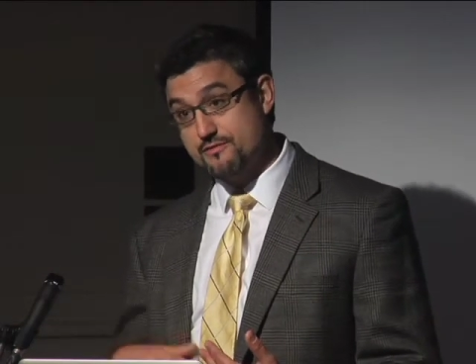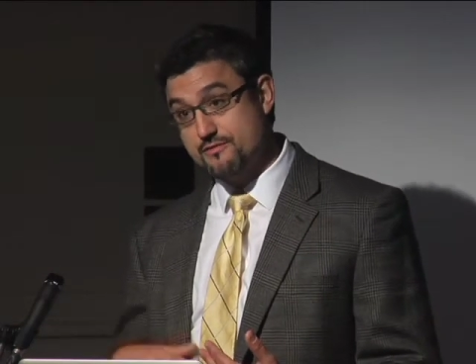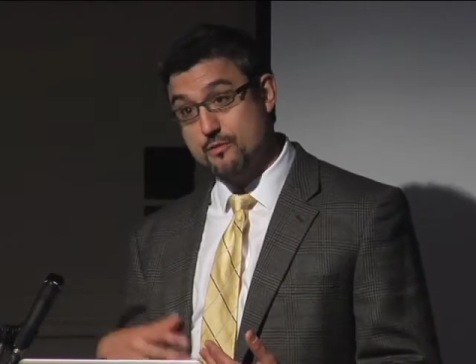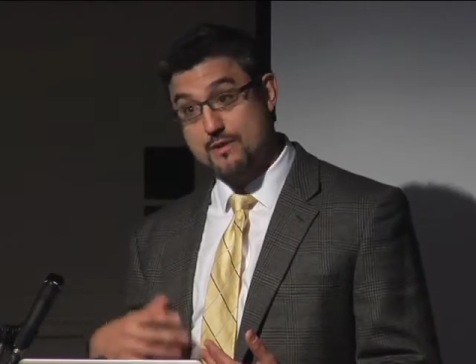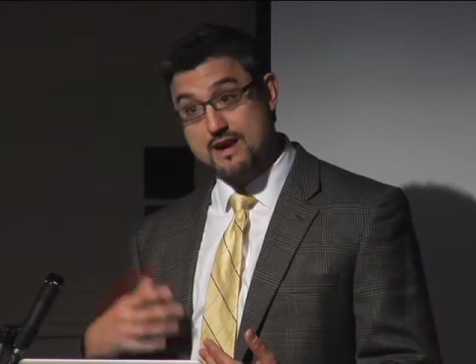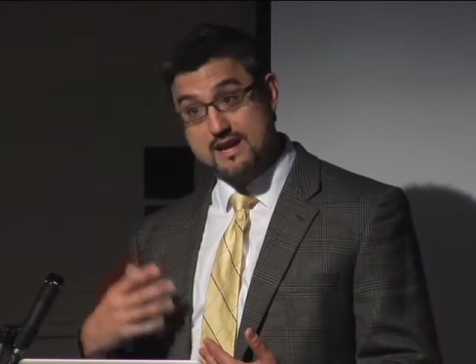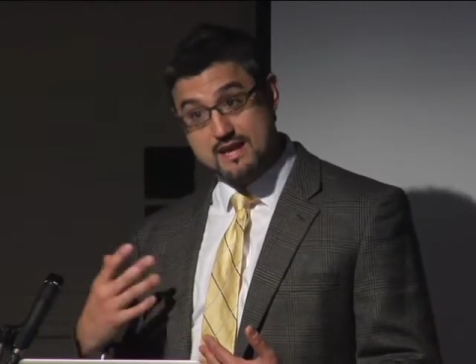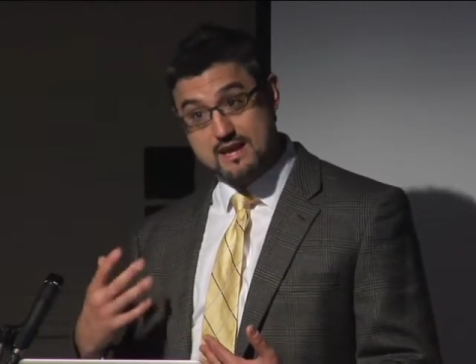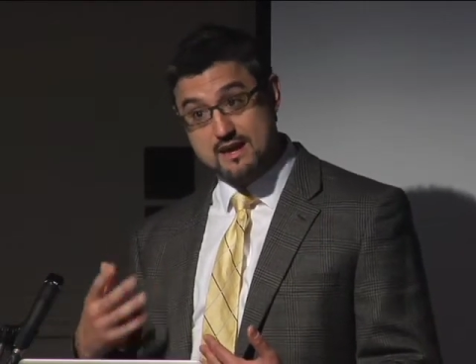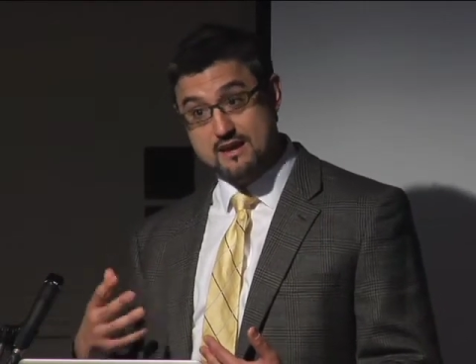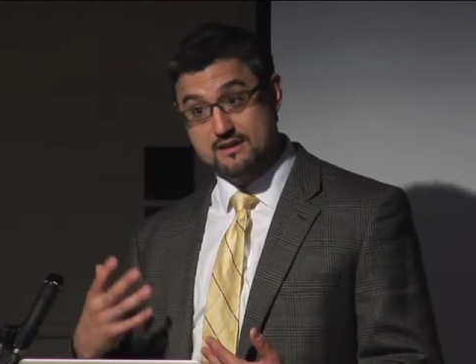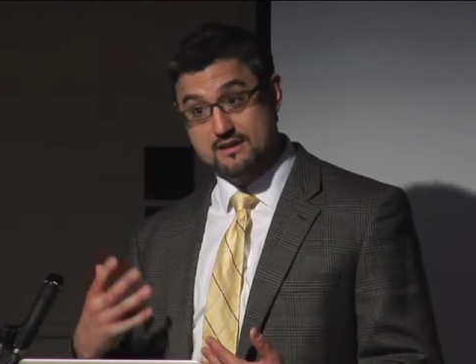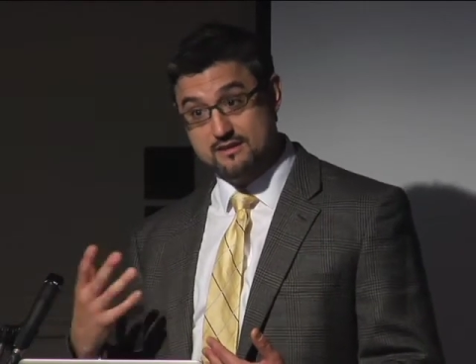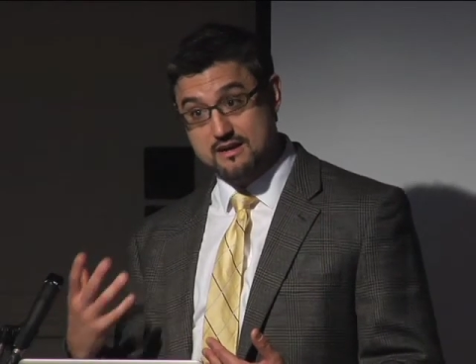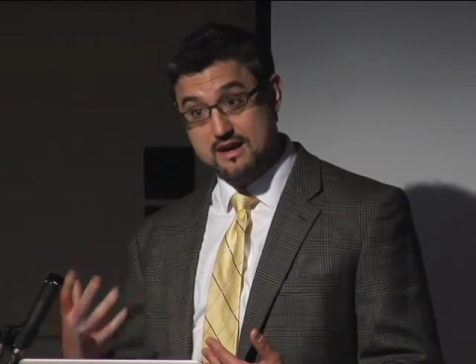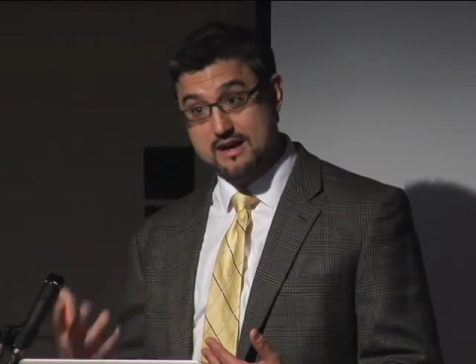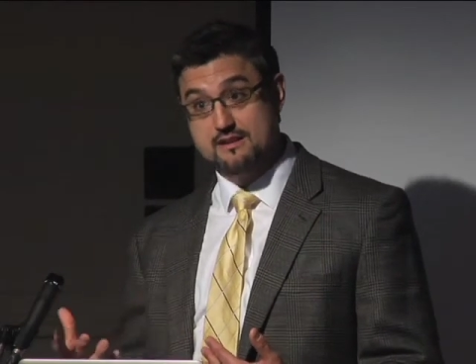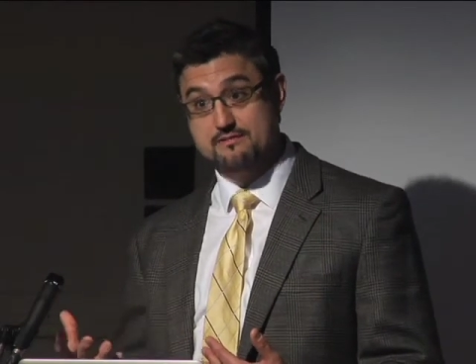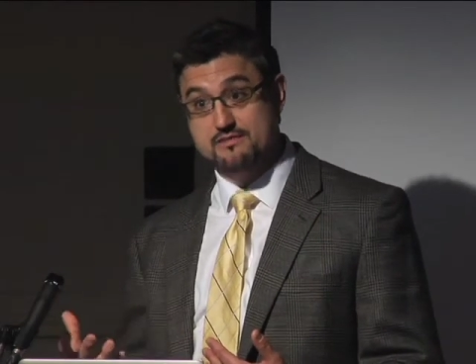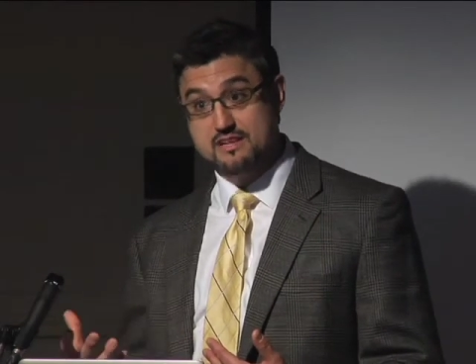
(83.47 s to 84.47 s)
already had a
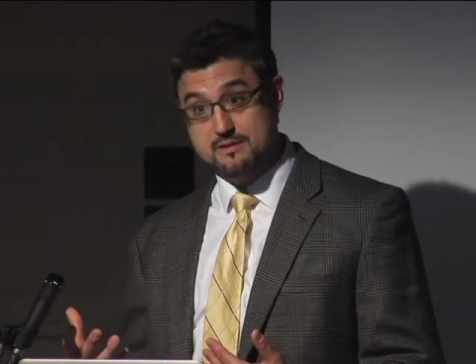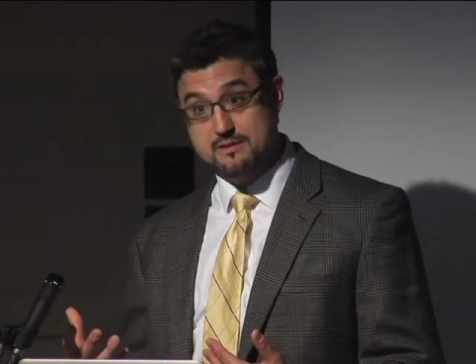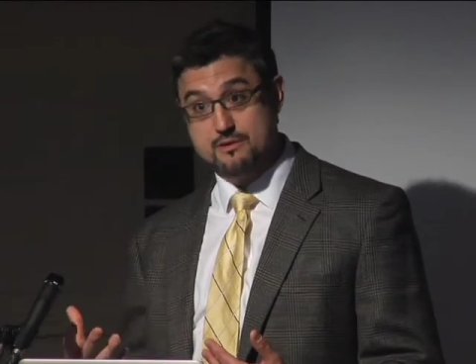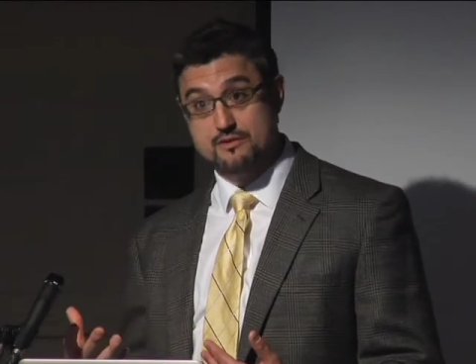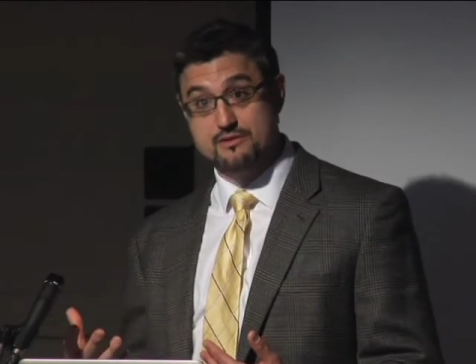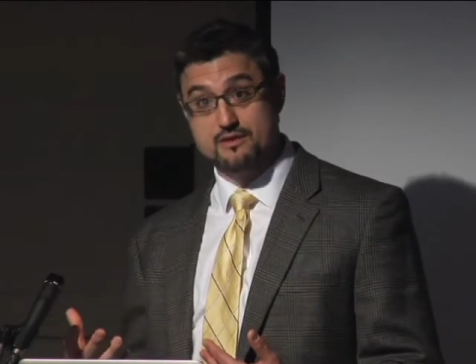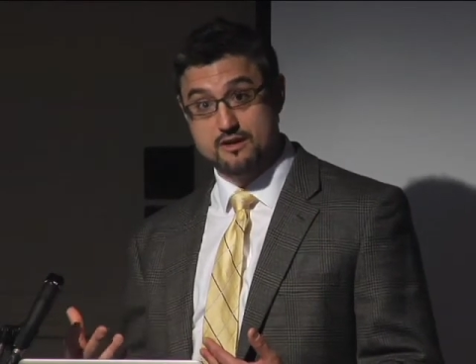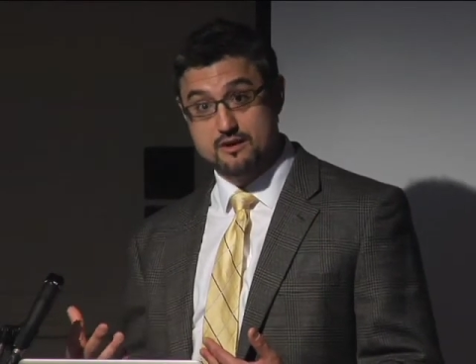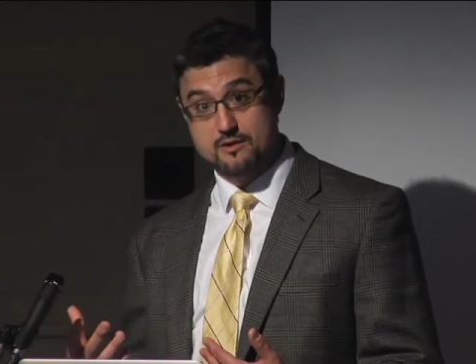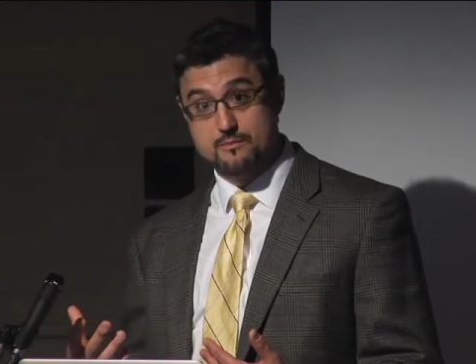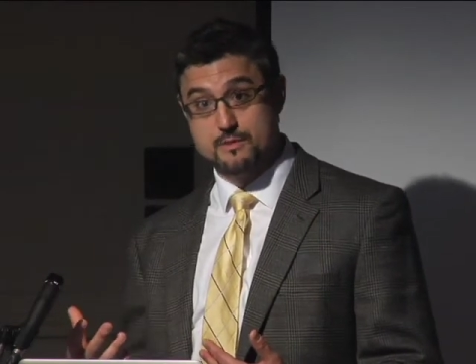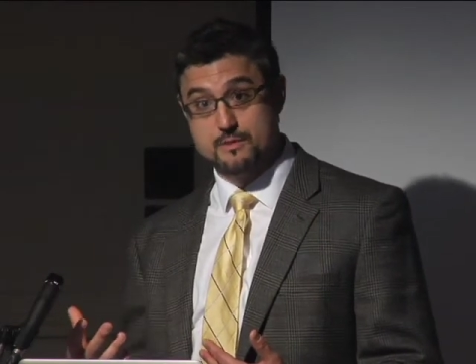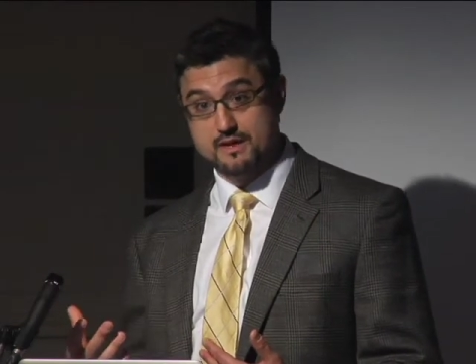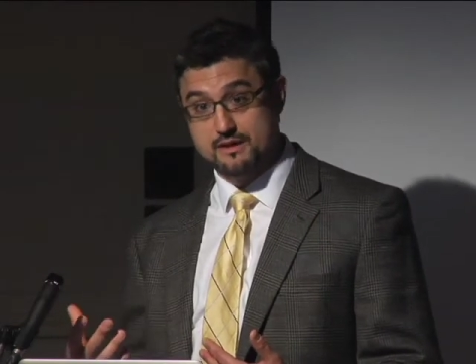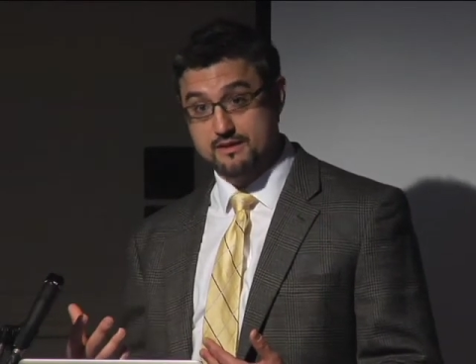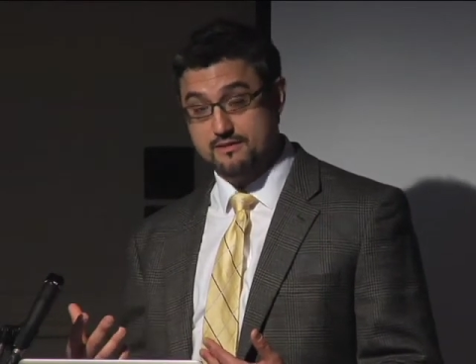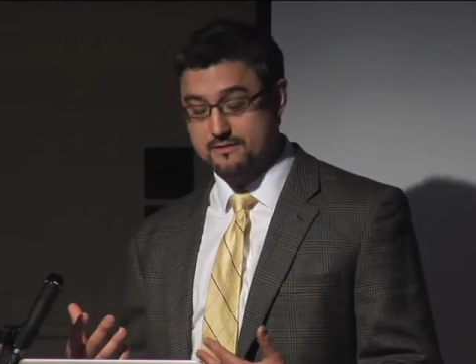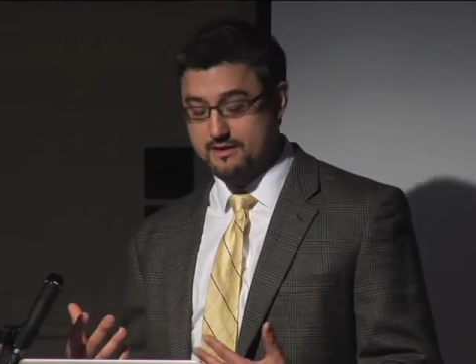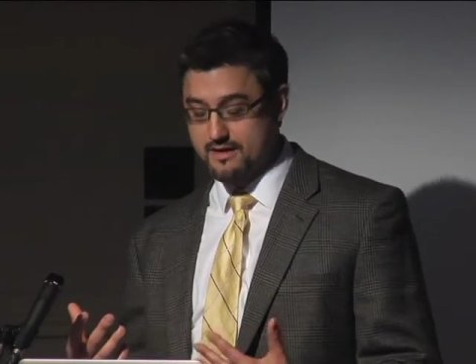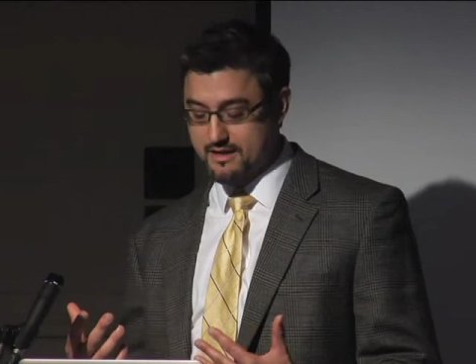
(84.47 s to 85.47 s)
line of chemotherapy.